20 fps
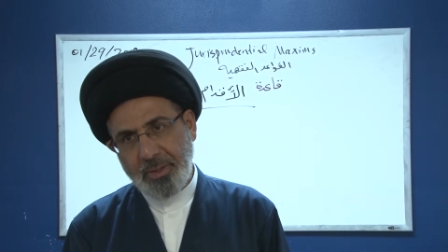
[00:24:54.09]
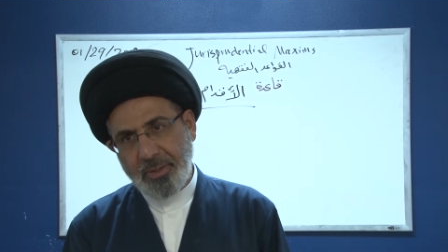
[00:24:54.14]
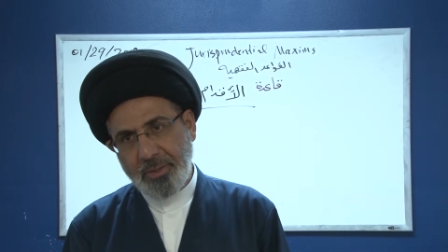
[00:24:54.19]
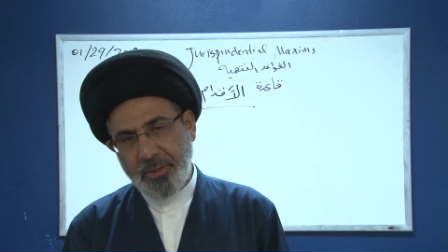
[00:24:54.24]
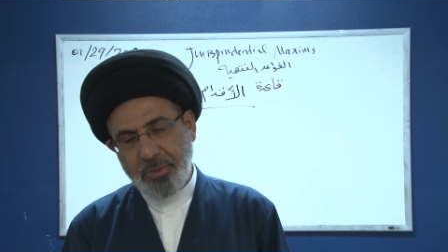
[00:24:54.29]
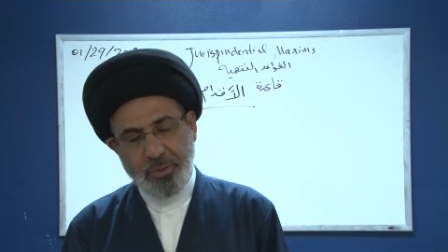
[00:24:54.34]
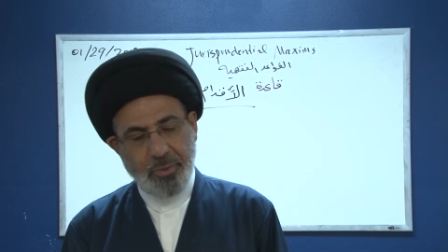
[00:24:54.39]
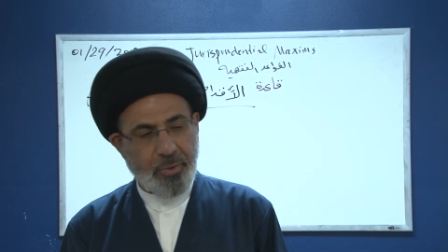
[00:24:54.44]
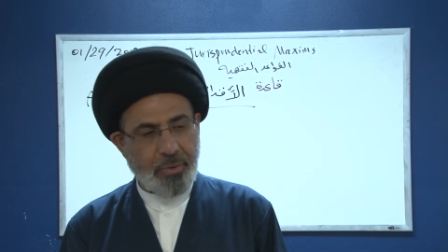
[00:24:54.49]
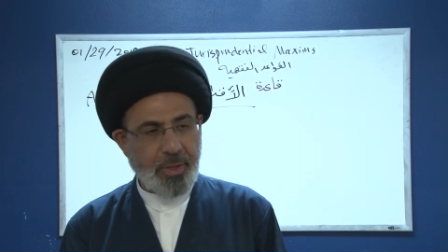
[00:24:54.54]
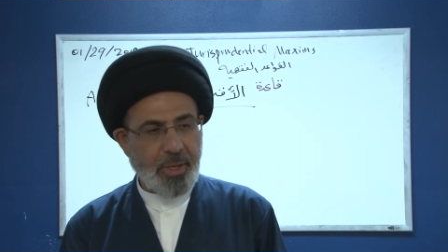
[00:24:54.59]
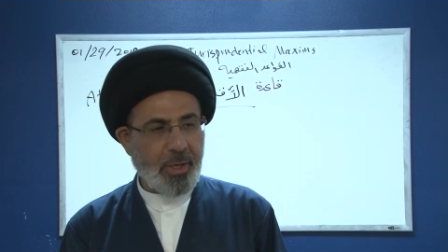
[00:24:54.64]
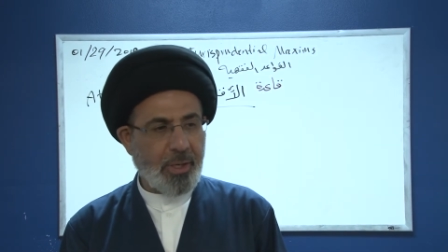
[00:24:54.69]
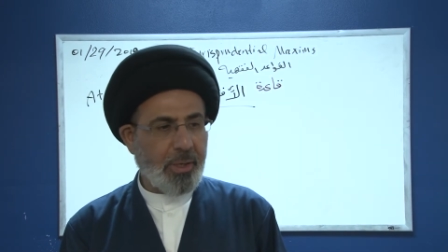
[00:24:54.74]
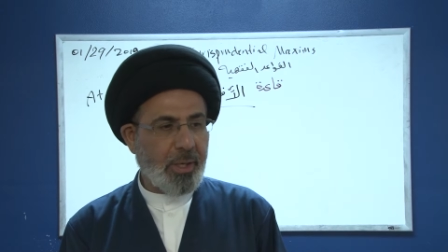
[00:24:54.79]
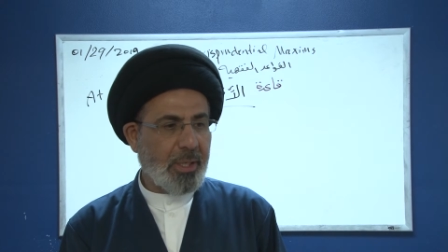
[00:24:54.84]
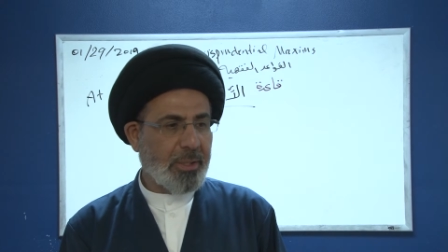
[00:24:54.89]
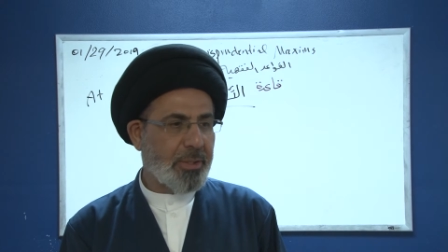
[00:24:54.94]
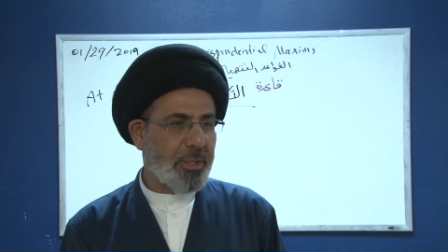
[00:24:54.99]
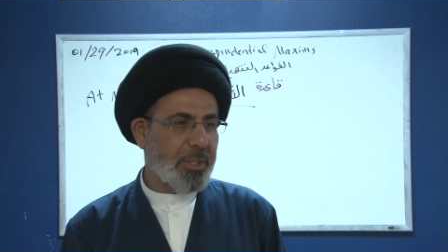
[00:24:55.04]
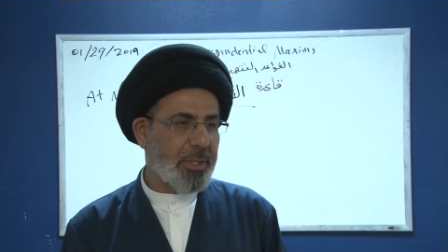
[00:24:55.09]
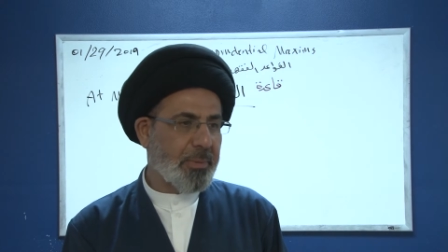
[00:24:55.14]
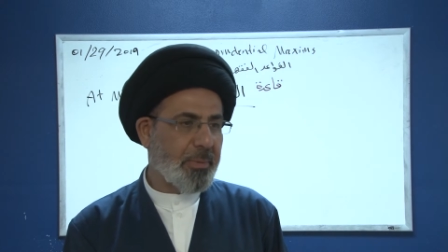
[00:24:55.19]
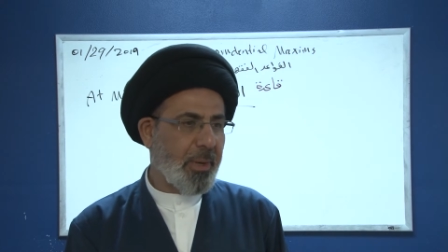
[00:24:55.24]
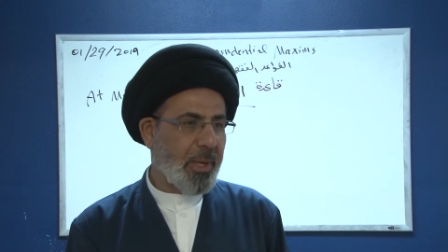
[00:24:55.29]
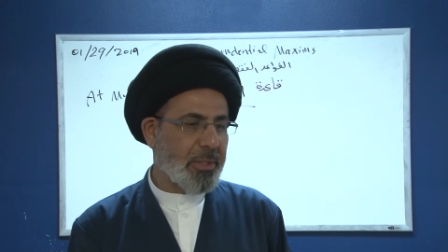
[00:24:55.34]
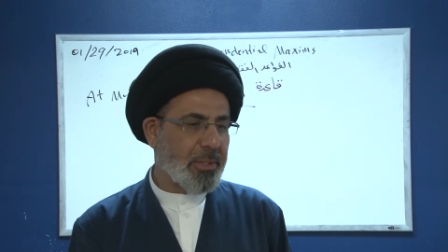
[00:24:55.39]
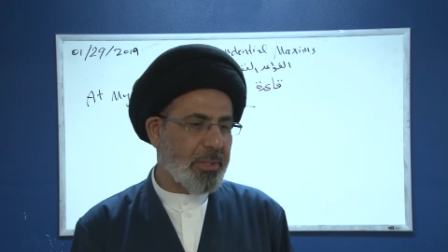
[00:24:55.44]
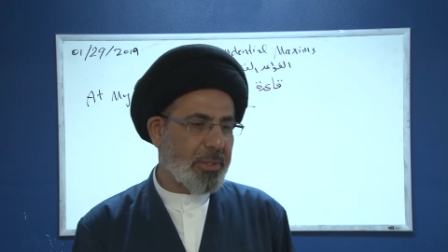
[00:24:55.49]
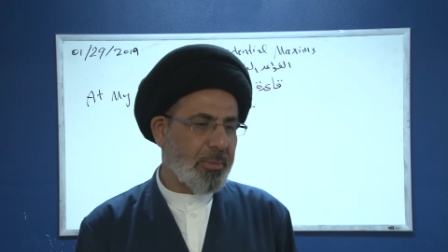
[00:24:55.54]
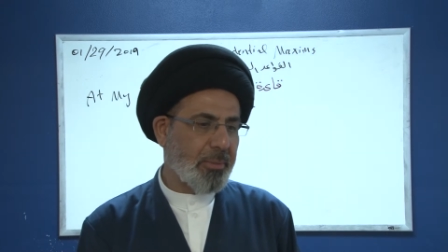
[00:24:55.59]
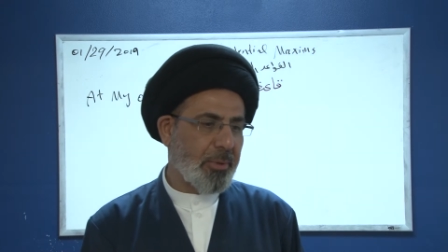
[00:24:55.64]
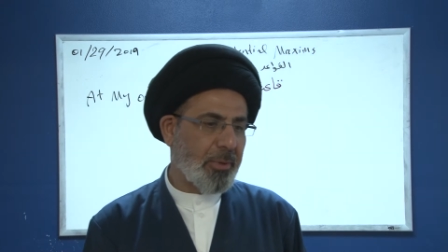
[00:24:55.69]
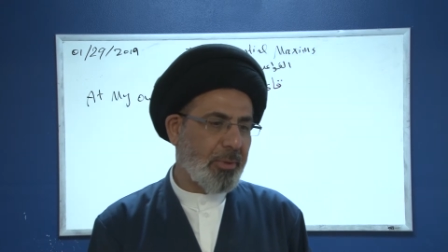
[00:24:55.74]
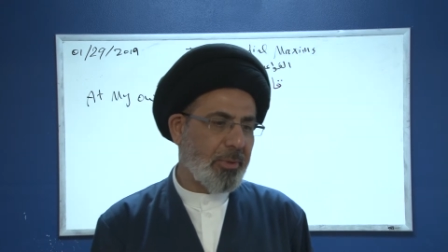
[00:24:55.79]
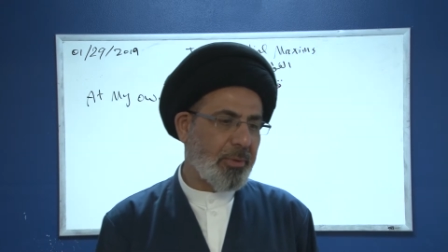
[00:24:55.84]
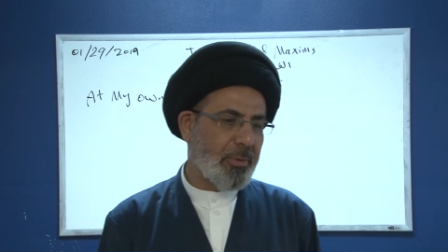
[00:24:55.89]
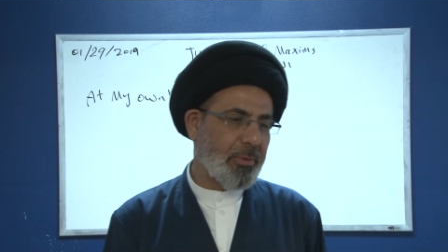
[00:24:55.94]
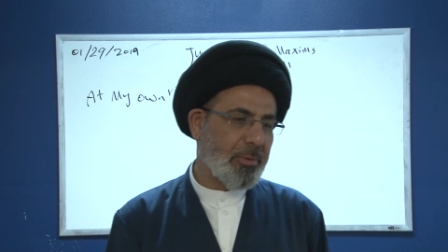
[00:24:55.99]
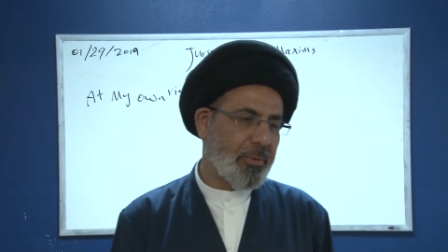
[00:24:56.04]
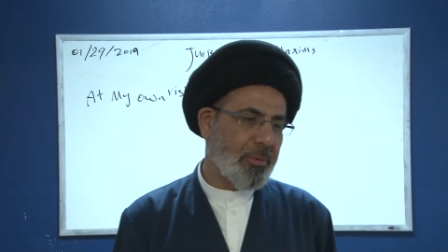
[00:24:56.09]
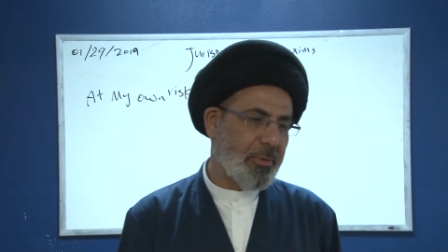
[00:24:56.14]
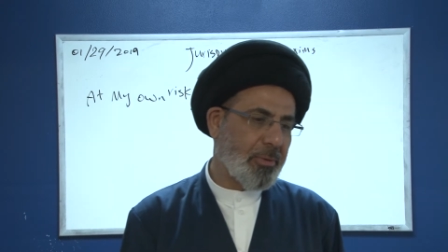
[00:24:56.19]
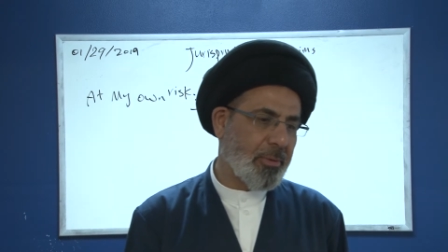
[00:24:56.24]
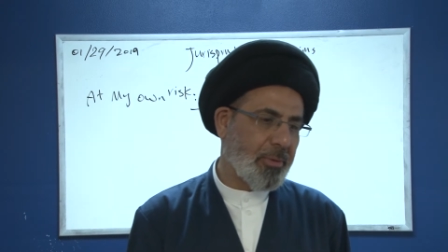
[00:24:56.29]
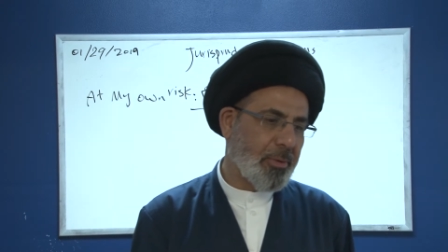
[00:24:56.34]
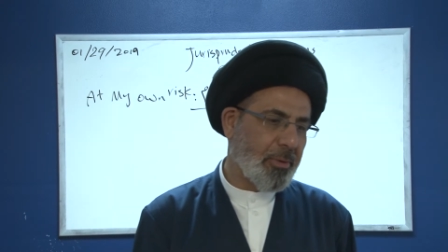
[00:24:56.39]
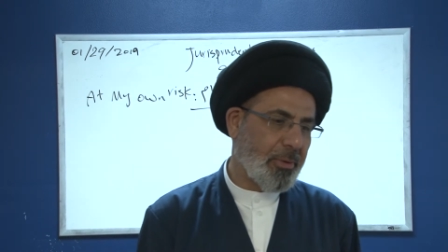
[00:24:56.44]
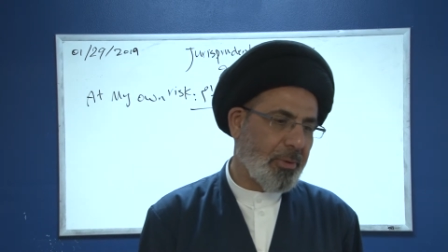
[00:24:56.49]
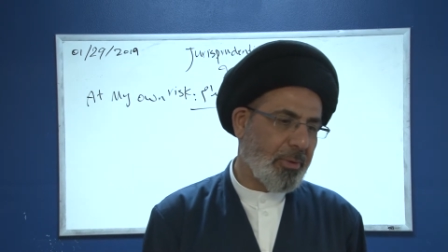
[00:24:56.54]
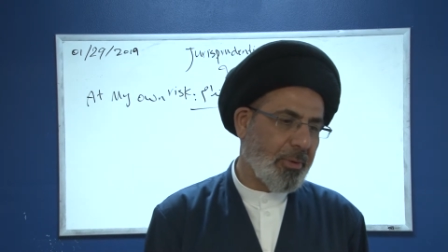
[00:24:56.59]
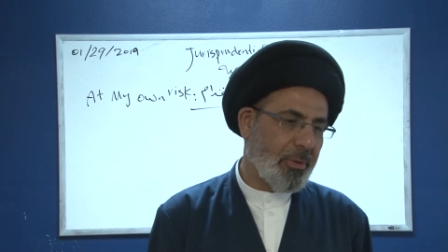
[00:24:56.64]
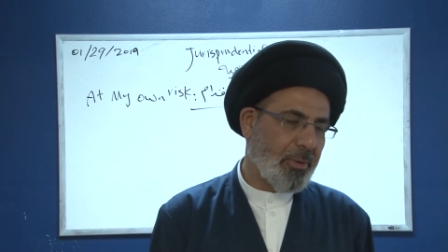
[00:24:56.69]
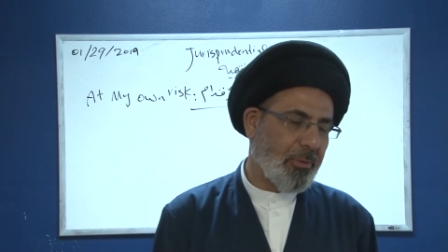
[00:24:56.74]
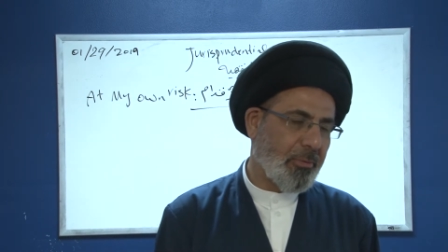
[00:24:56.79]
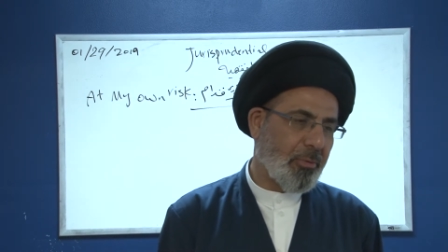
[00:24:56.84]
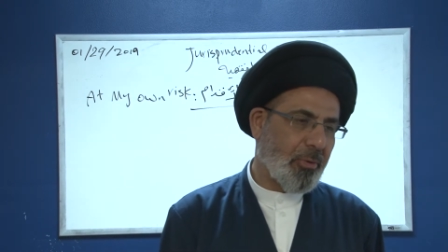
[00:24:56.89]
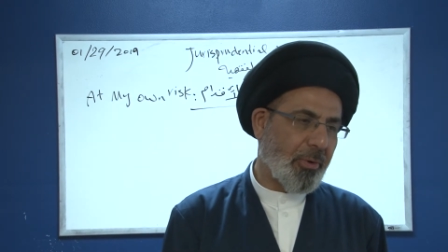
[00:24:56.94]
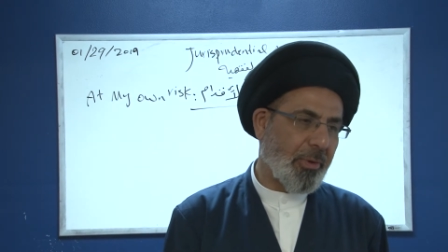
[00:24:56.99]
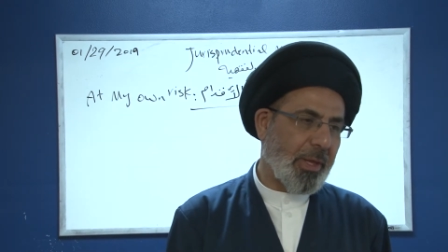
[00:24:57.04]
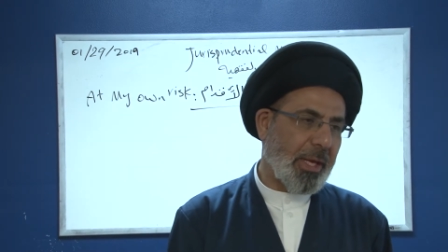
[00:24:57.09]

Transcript: So they are not responsible for